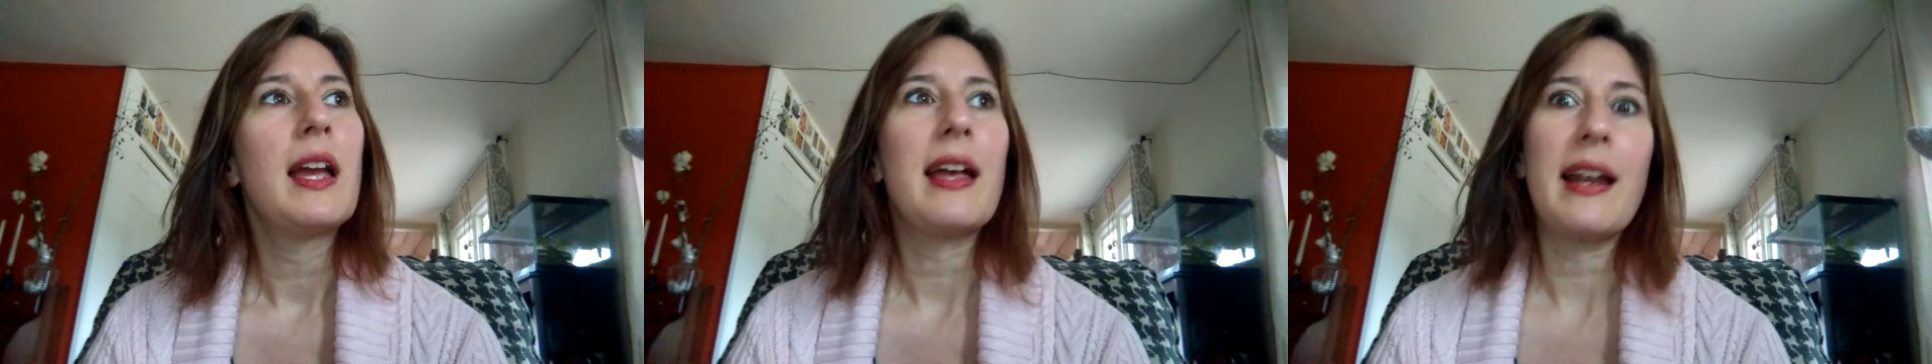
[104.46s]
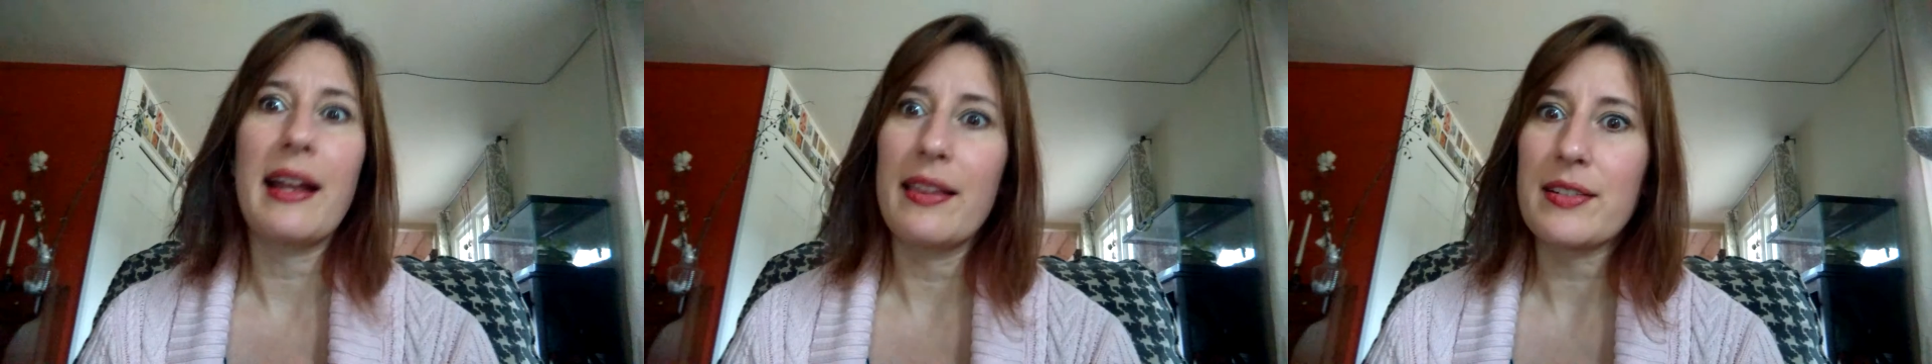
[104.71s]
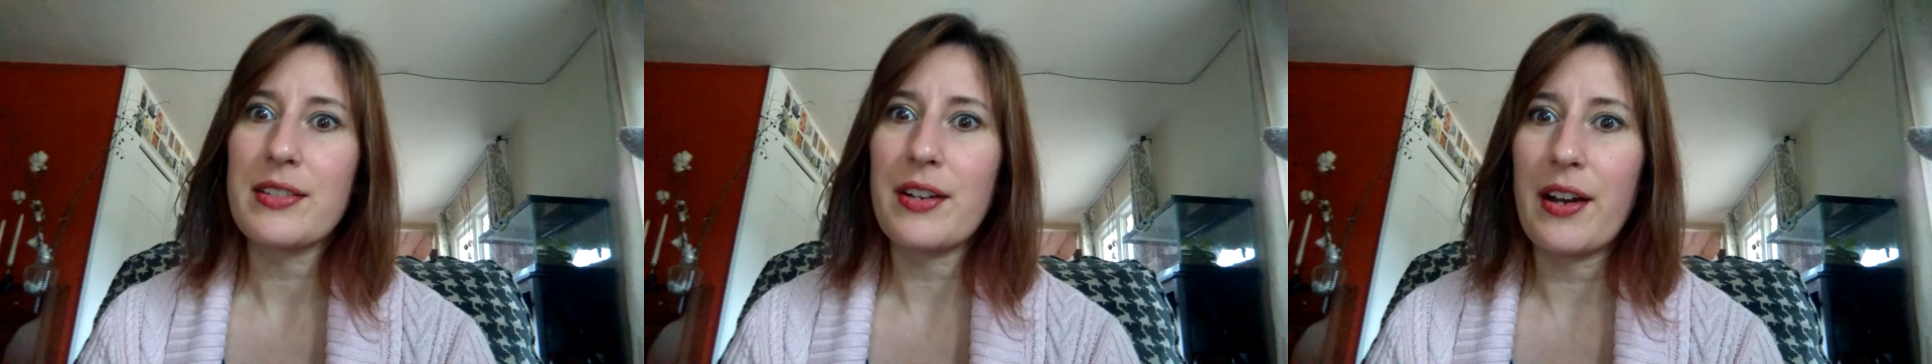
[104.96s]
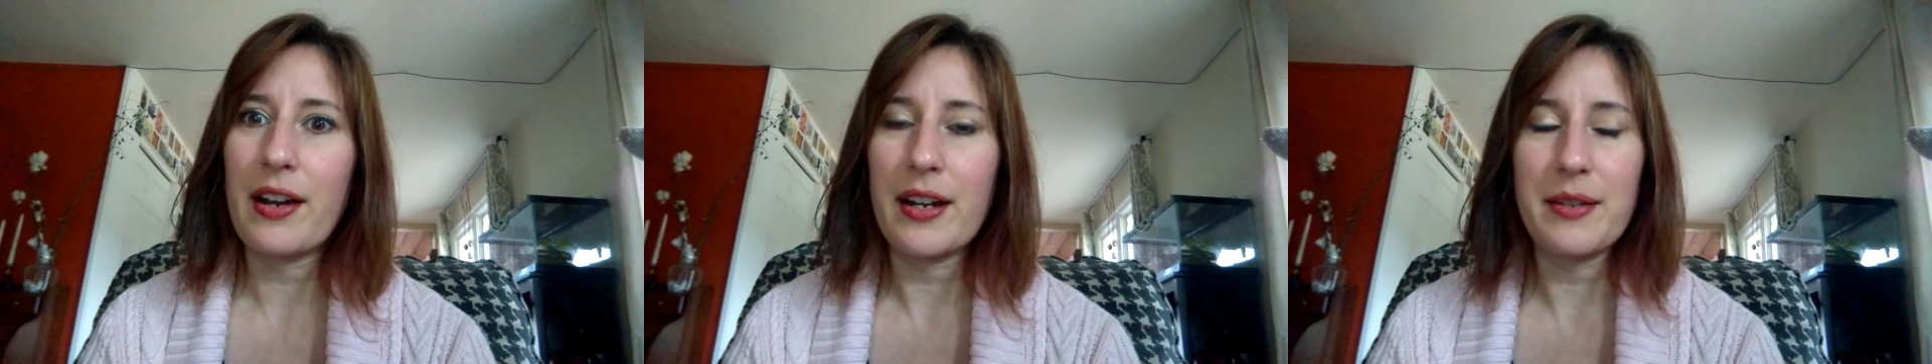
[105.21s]
And I looked at
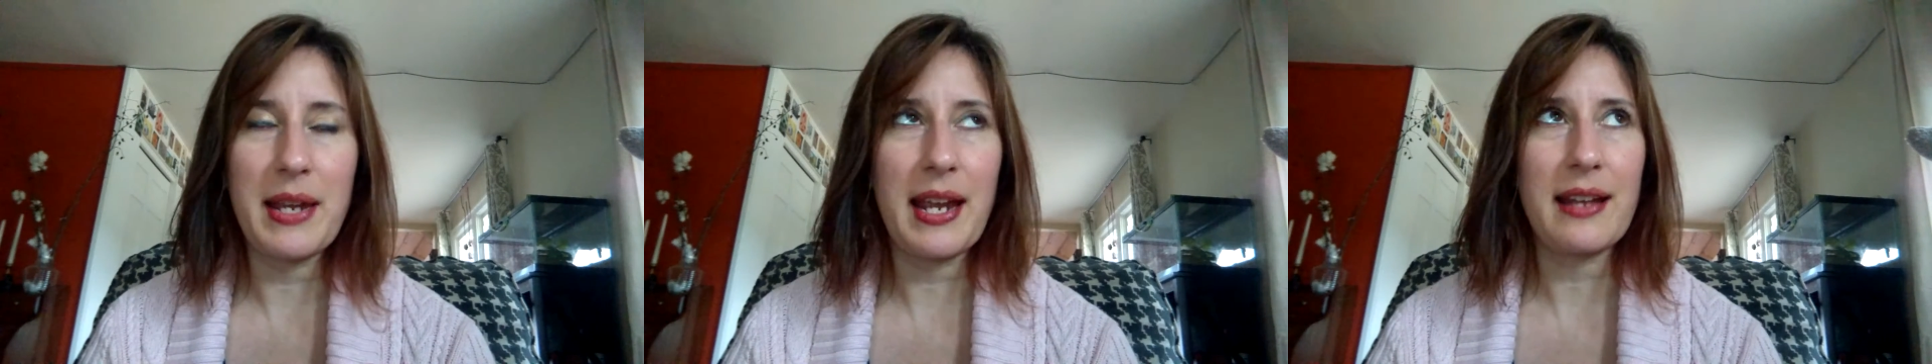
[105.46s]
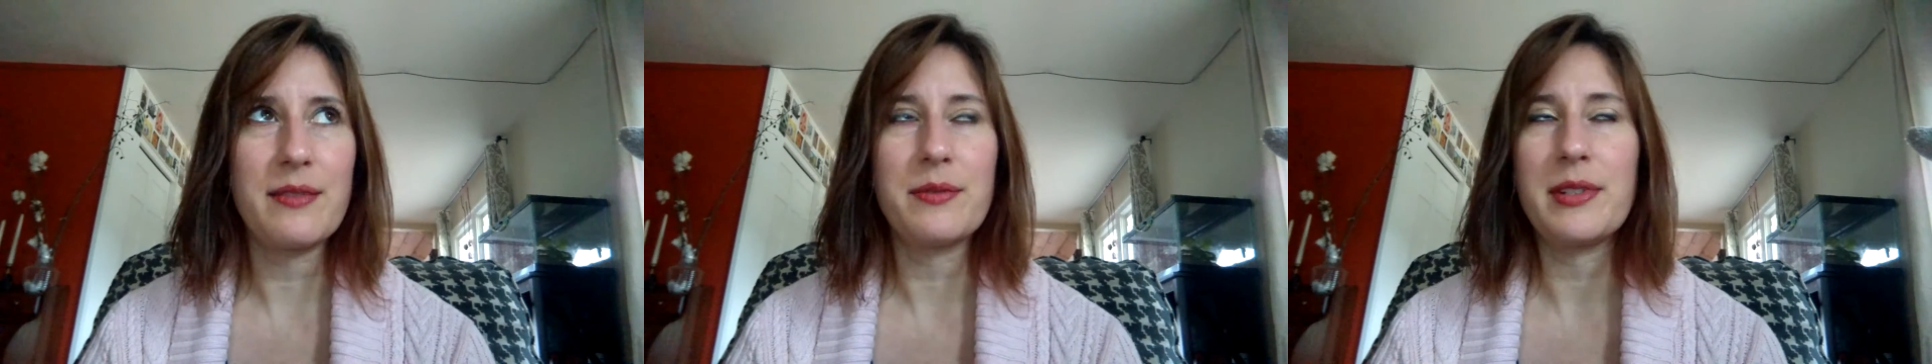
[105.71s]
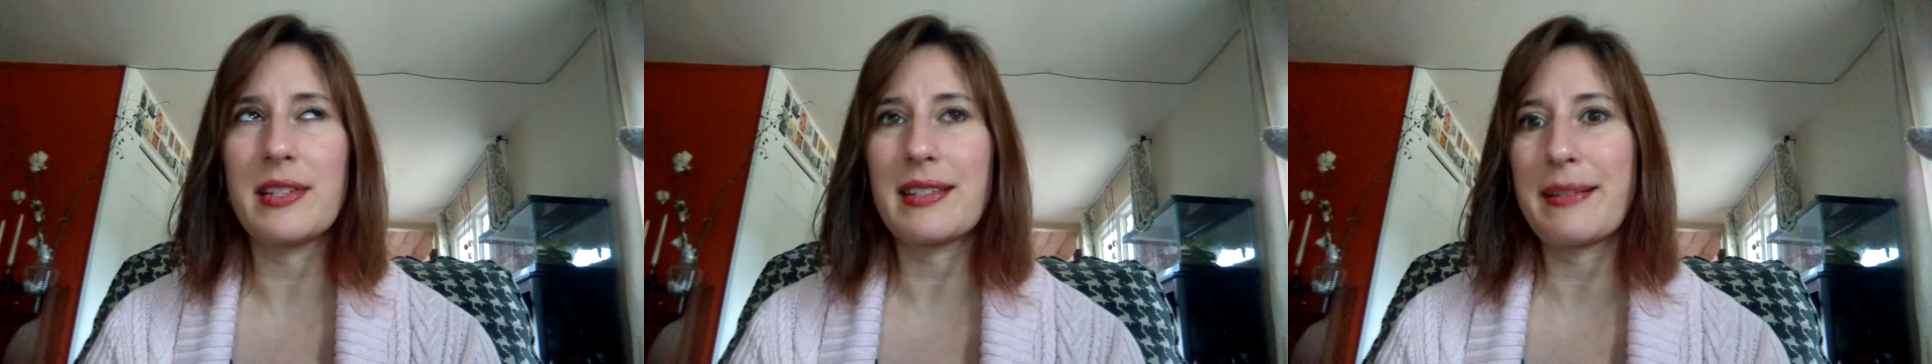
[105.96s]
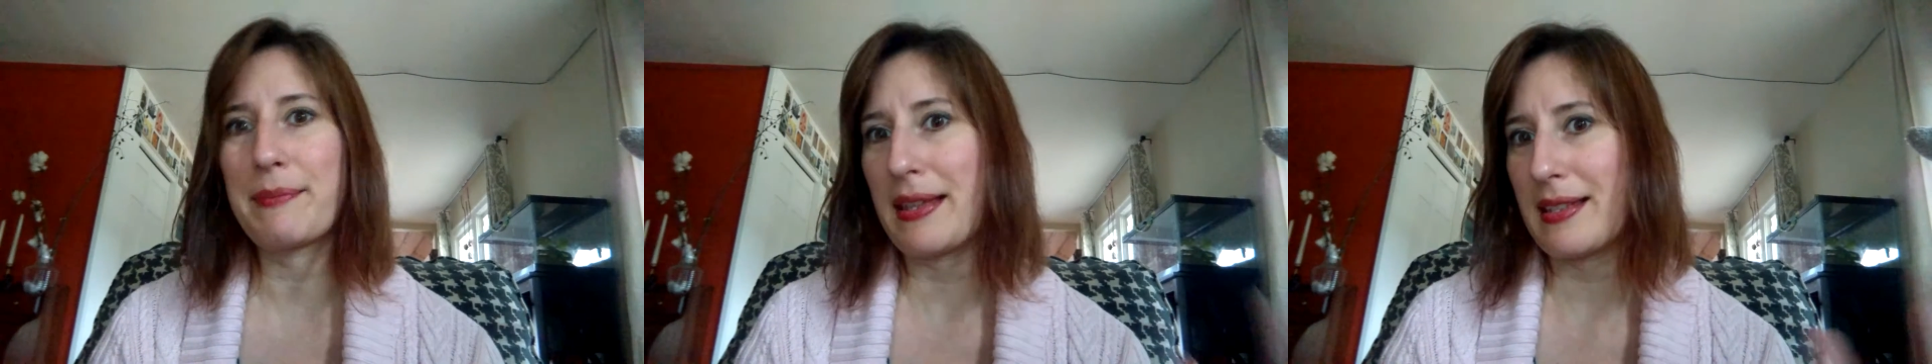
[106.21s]
her, and we
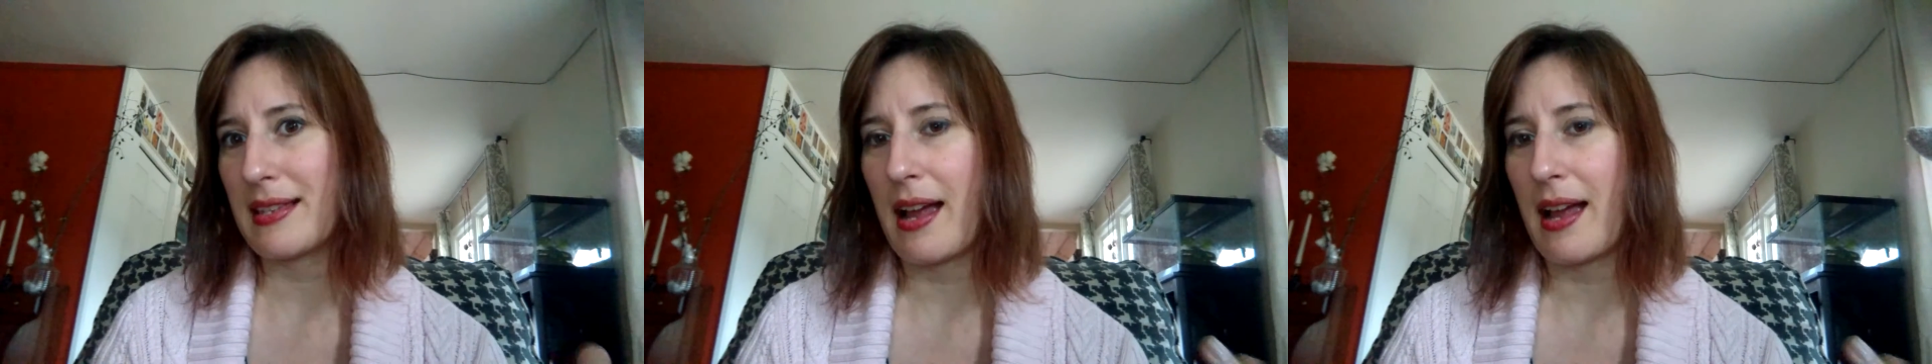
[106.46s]
just made this